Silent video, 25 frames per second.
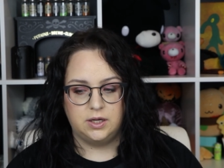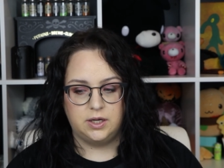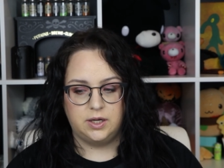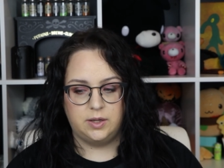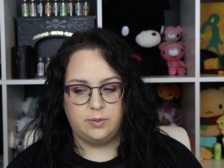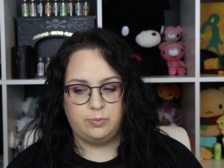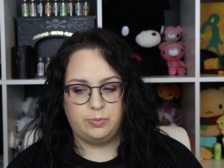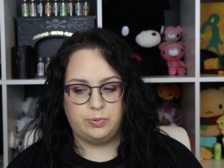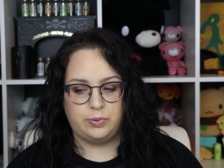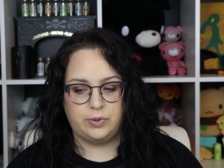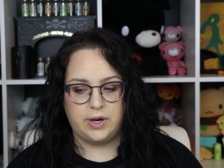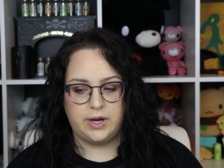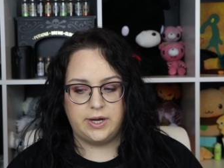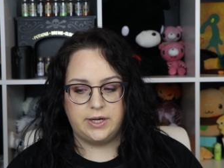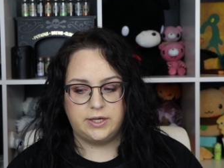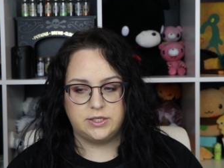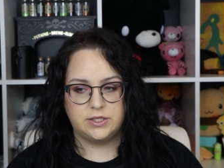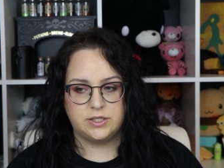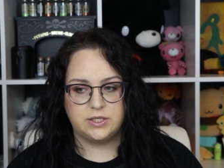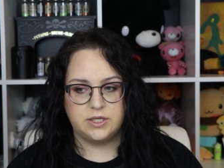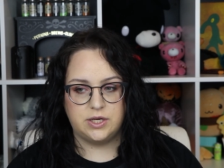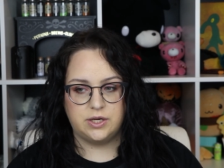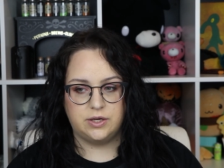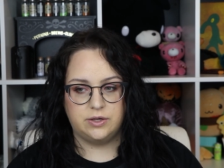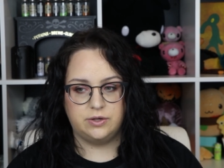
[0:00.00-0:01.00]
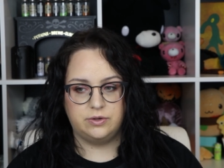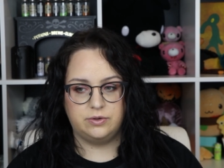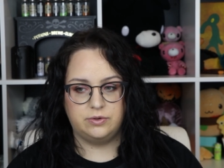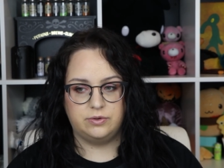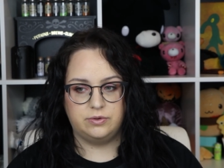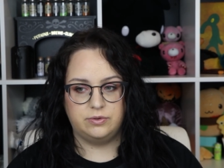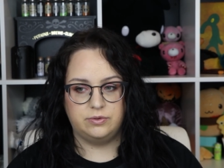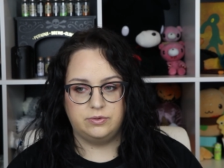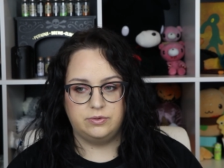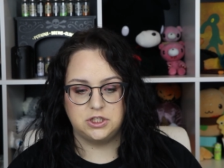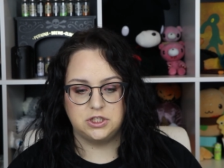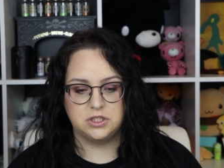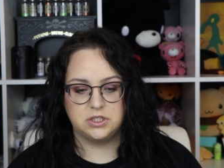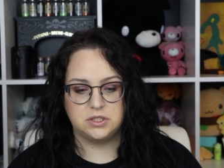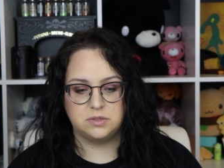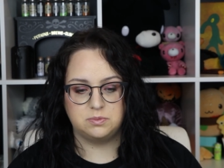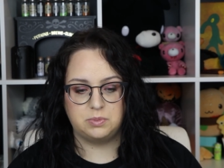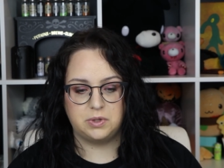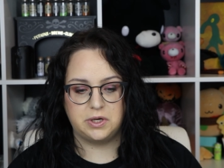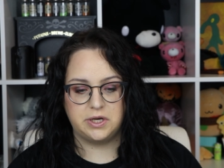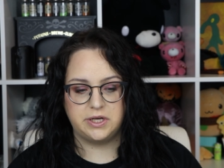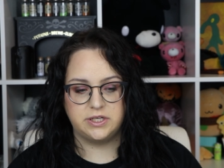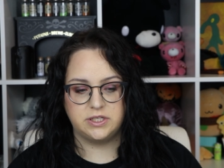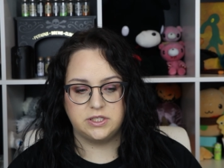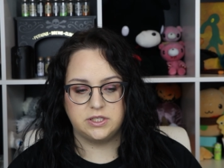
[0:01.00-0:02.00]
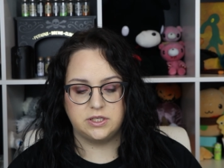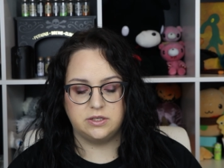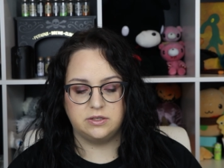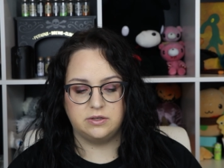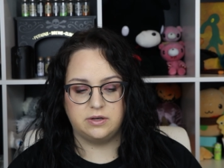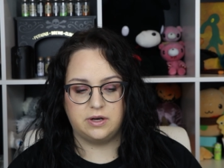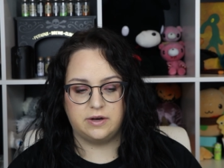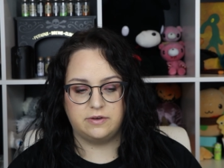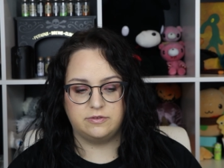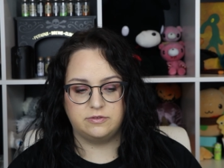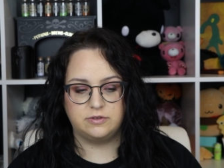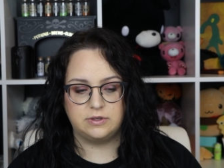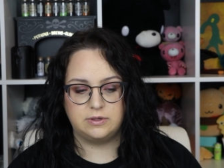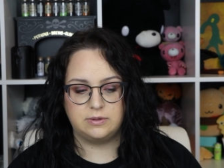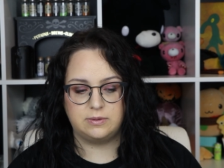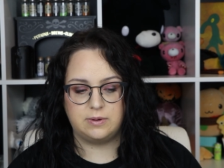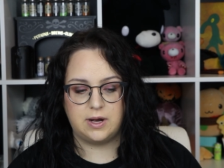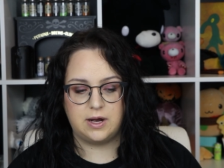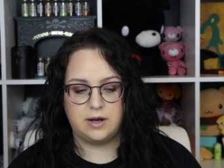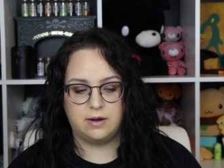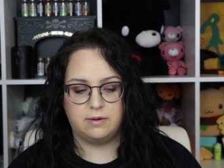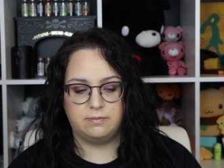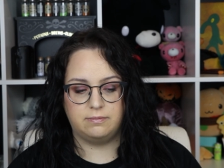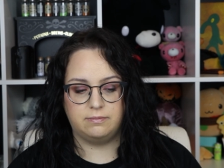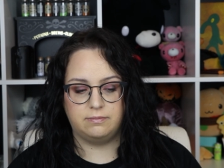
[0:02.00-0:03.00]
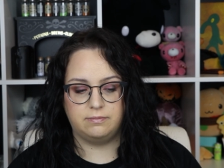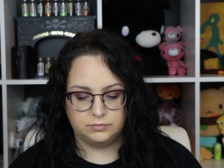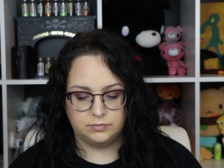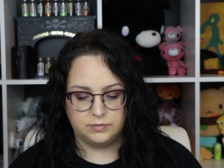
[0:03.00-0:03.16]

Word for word: it breaks you. It just breaks you after a while.